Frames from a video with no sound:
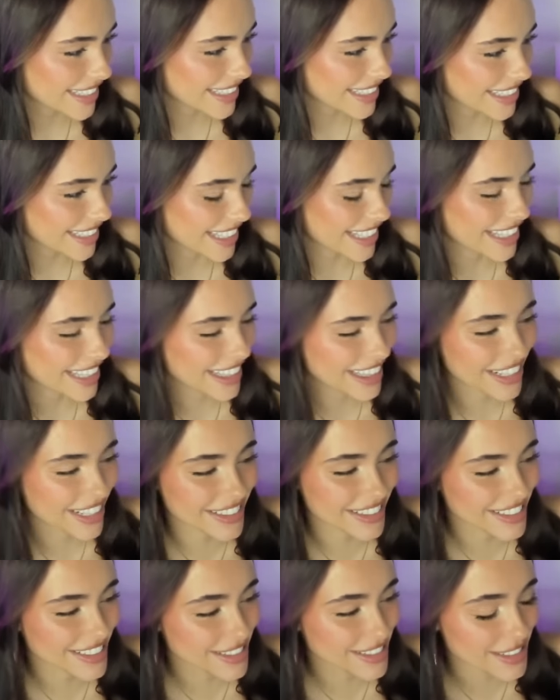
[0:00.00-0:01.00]

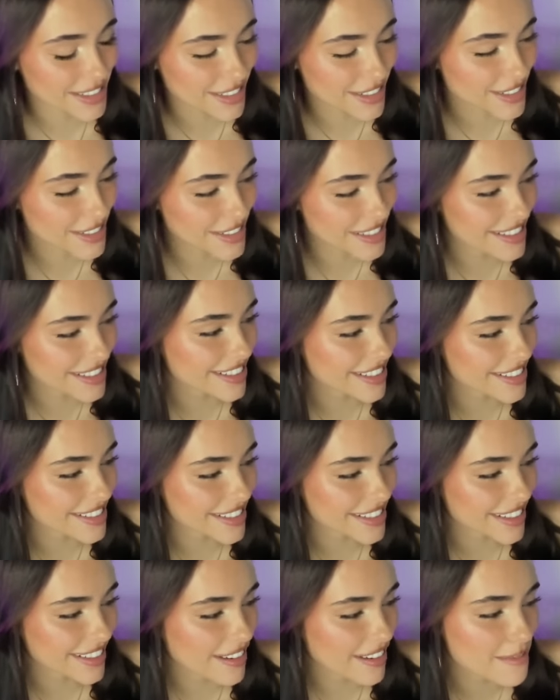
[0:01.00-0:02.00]
there's, there's, there's a
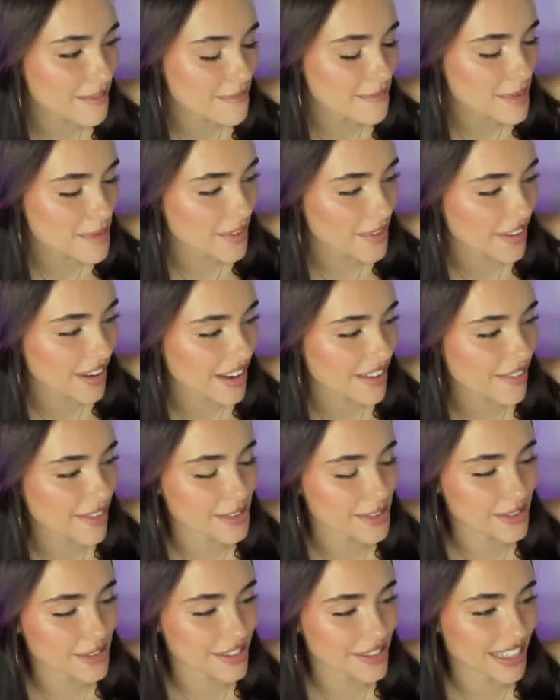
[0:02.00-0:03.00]
lot of people that I've
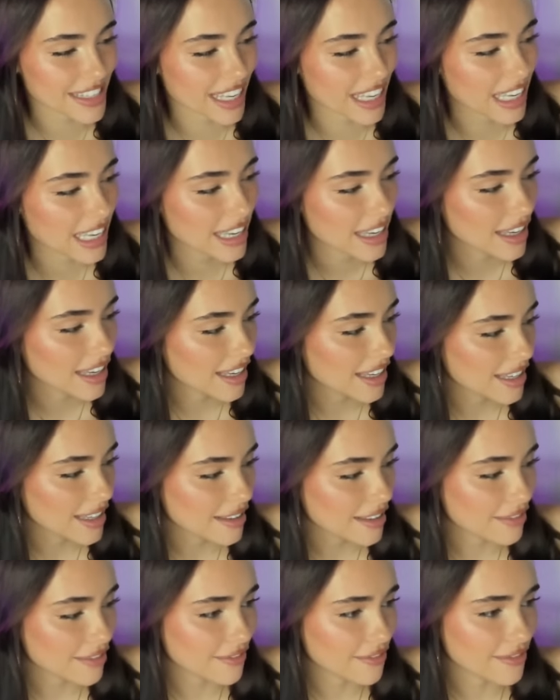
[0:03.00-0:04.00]
also just, like,
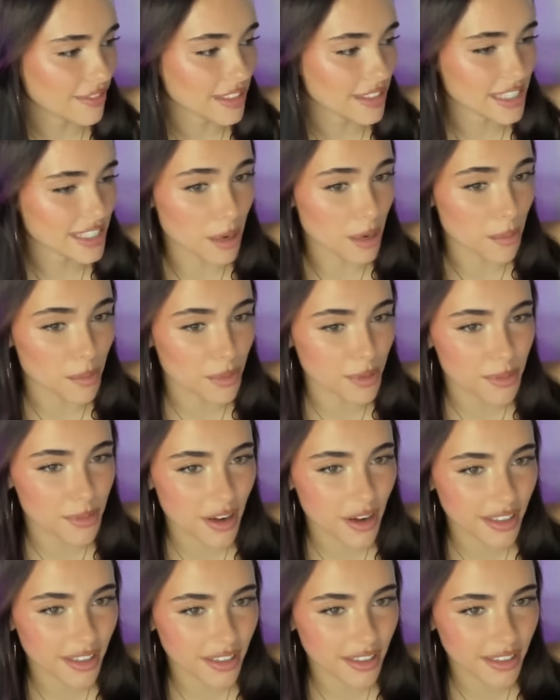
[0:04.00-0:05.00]
stumbled
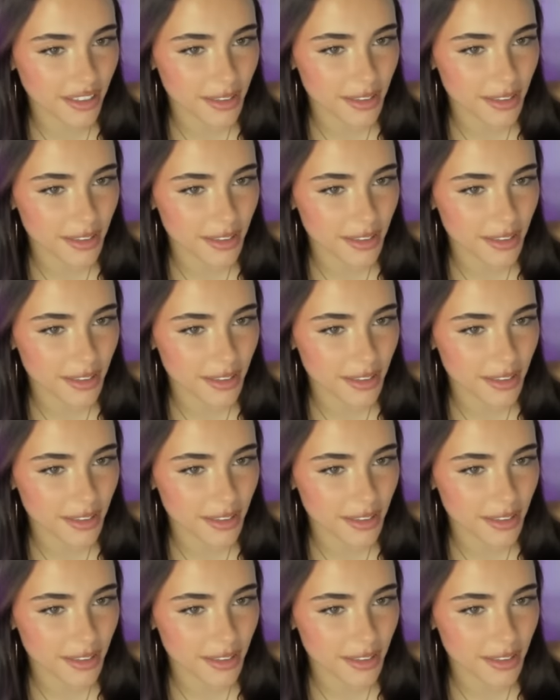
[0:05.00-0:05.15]
upon